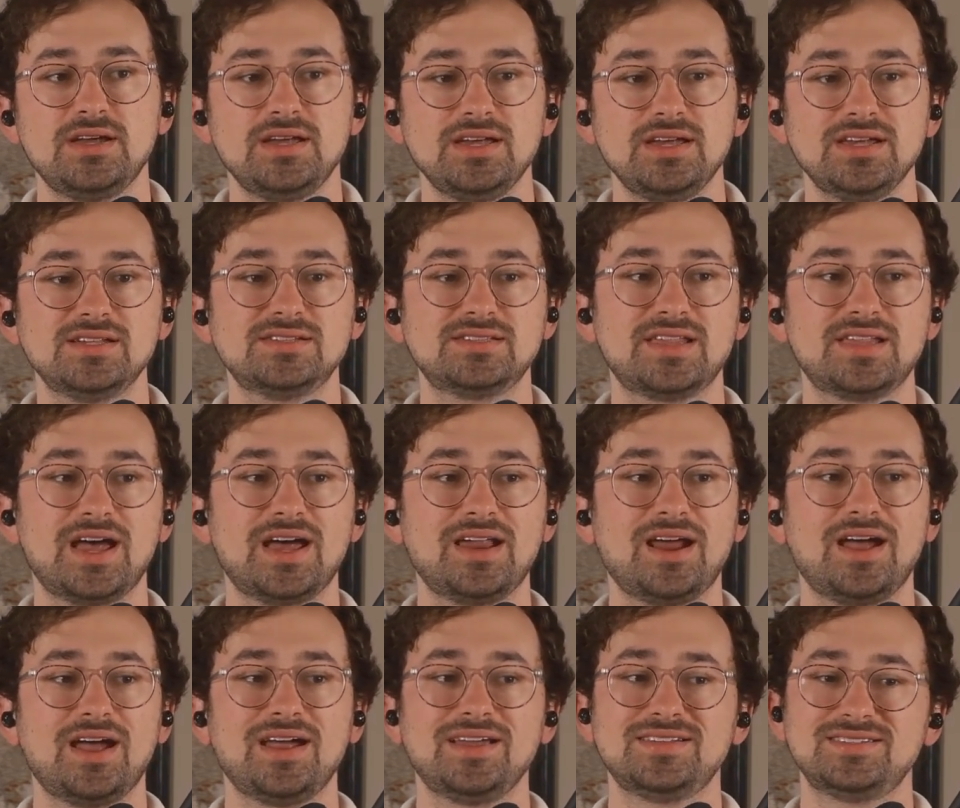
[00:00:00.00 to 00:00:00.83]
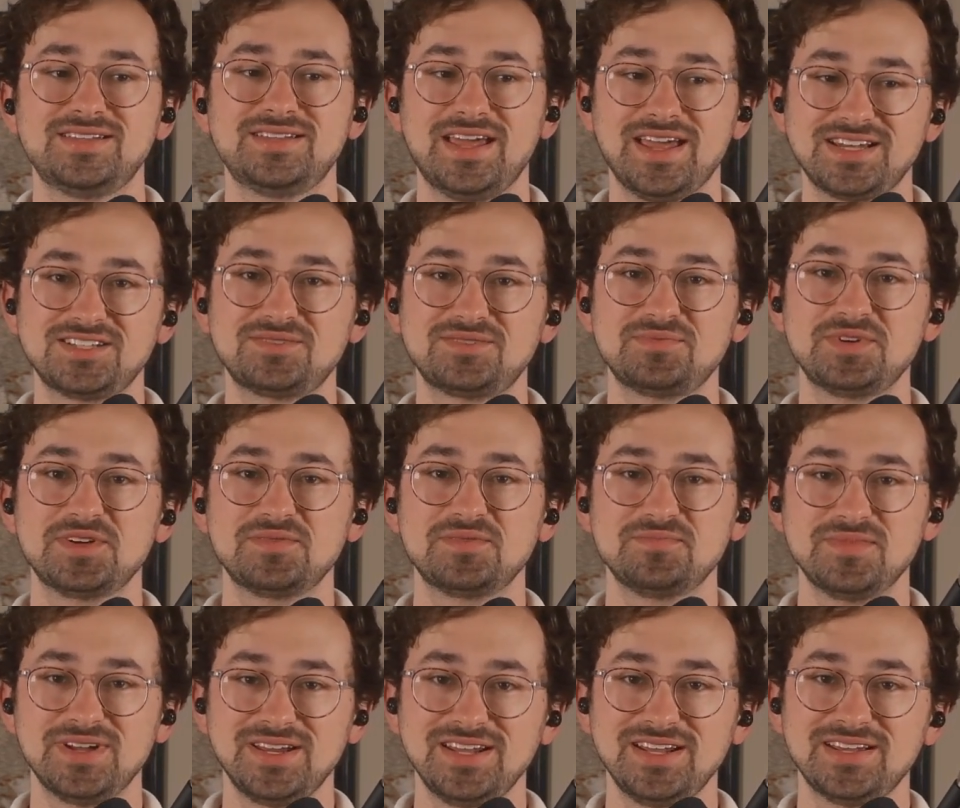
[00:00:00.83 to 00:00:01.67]
is that it takes me
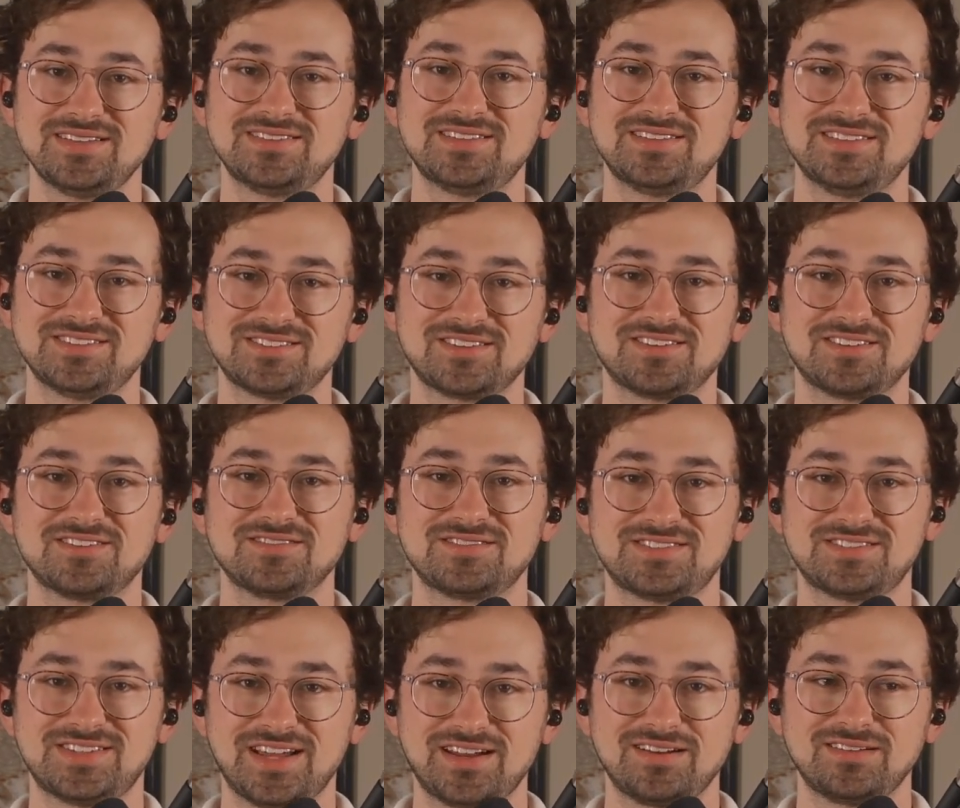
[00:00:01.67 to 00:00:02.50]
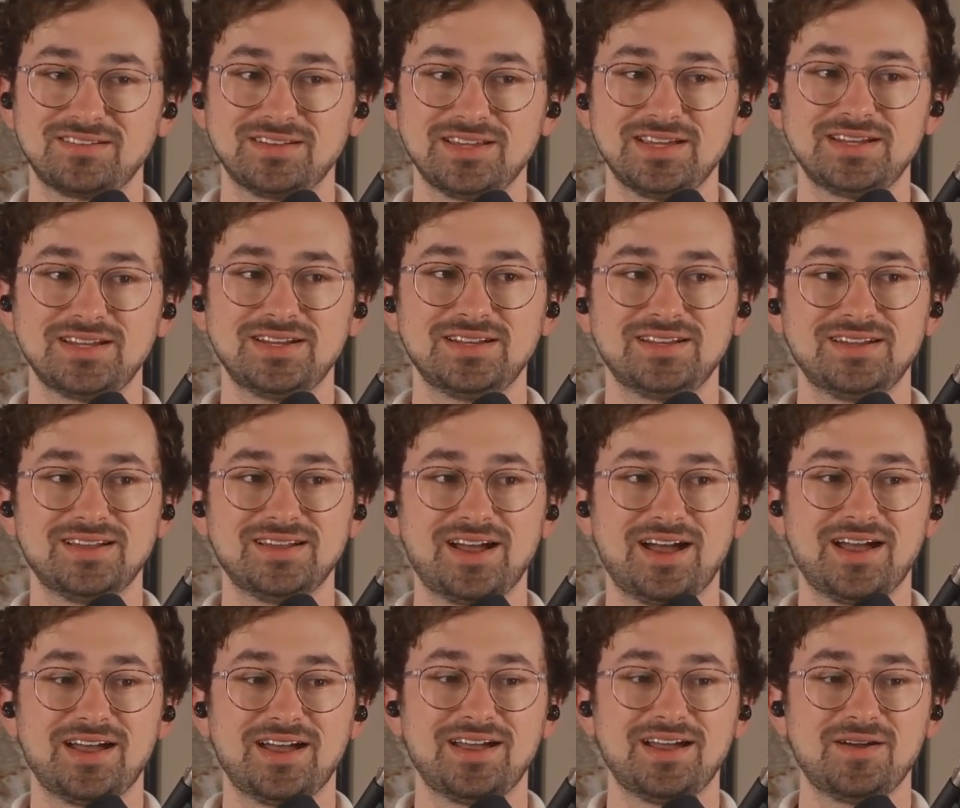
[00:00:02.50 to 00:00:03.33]
a minute to sort of settle in. And
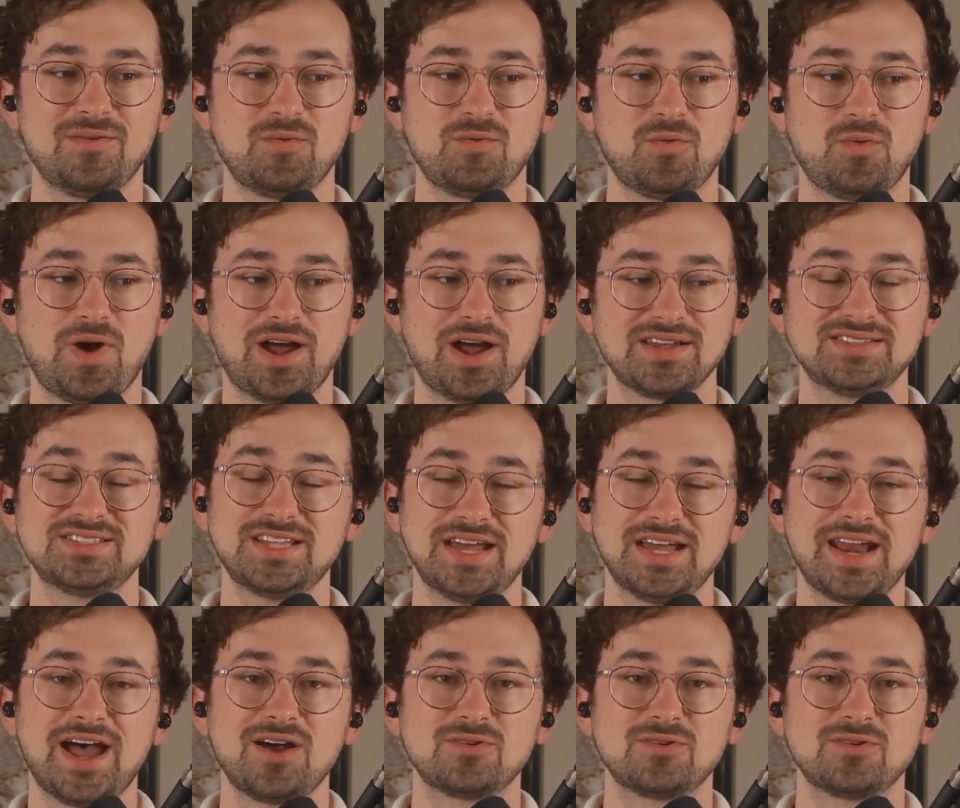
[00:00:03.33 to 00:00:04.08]
I set out